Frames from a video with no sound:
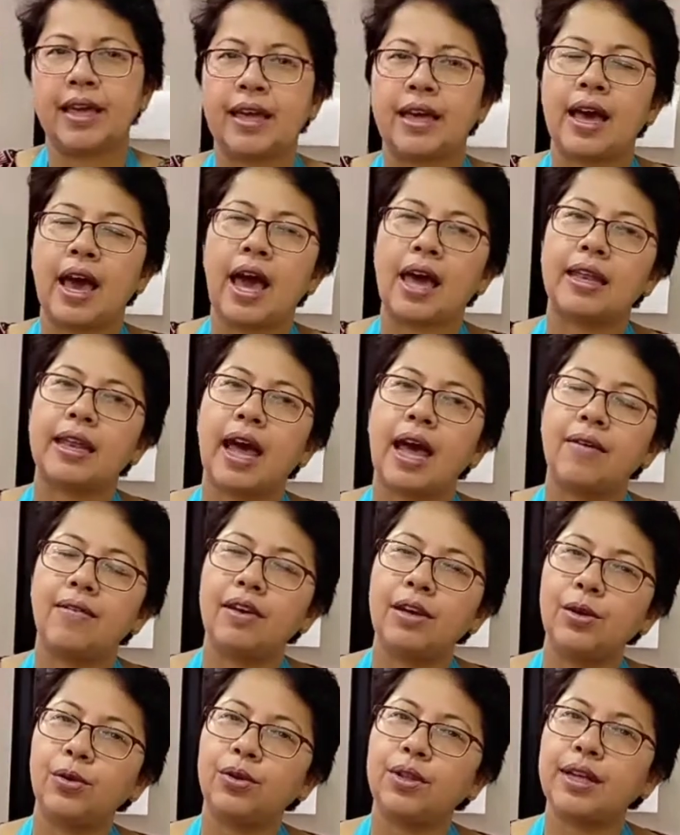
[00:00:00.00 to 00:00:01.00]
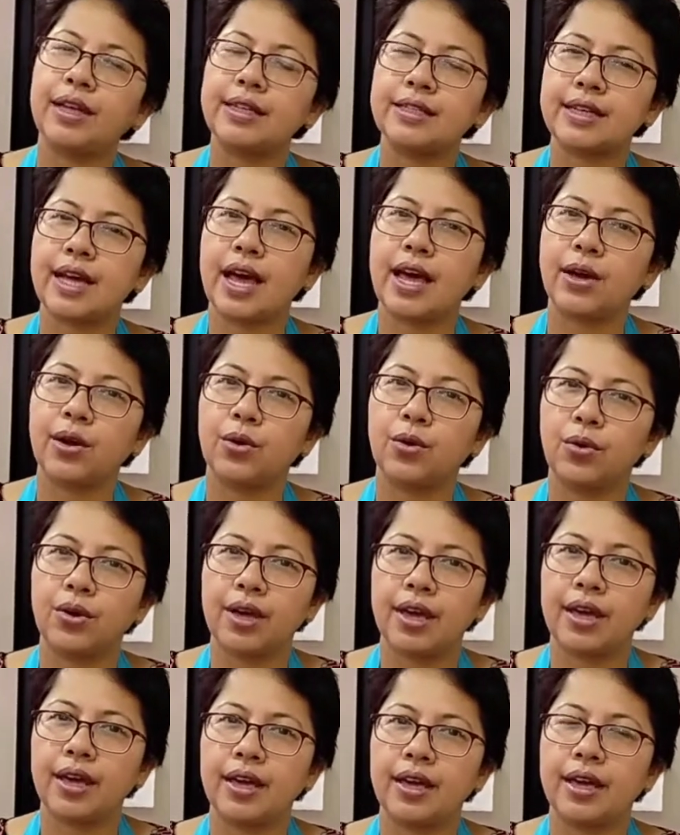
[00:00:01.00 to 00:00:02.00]
And I will do the entire
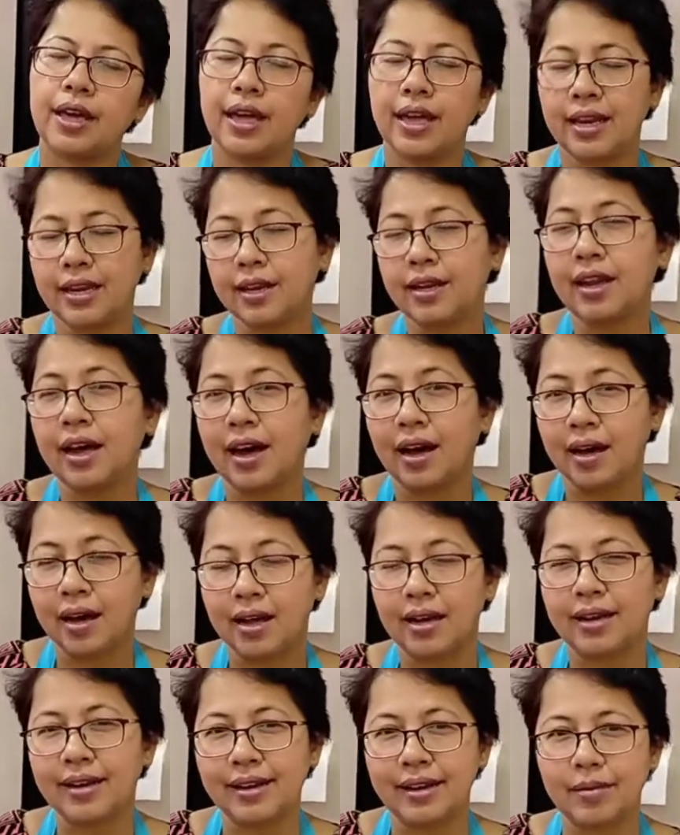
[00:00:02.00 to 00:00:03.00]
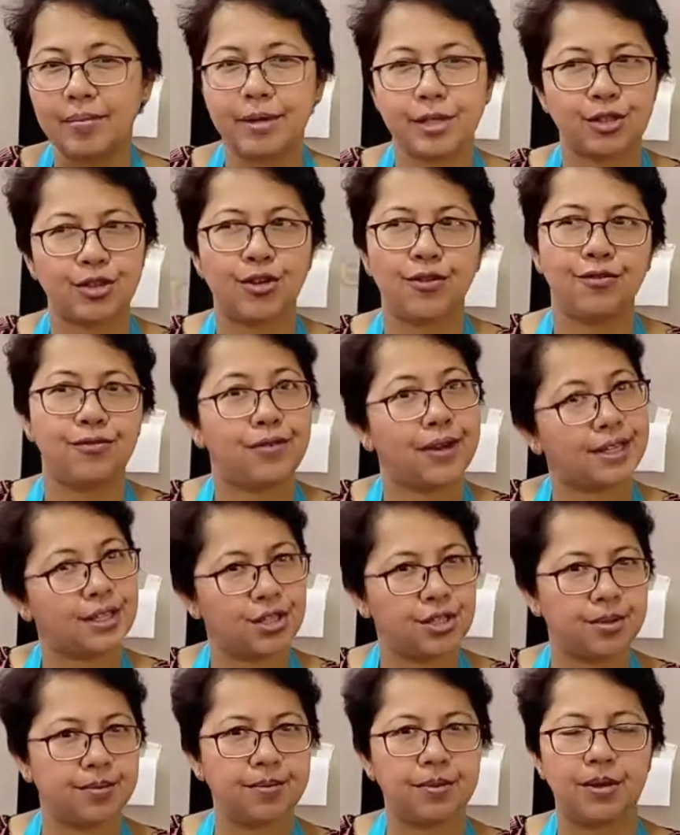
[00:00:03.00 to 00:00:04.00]
cooking in a little bit of
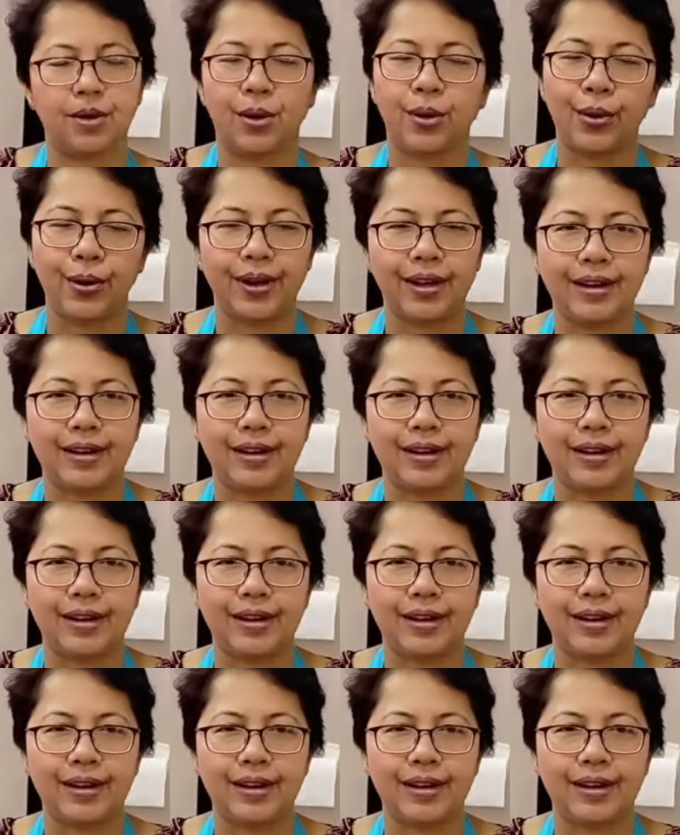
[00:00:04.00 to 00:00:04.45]
vegetable oil.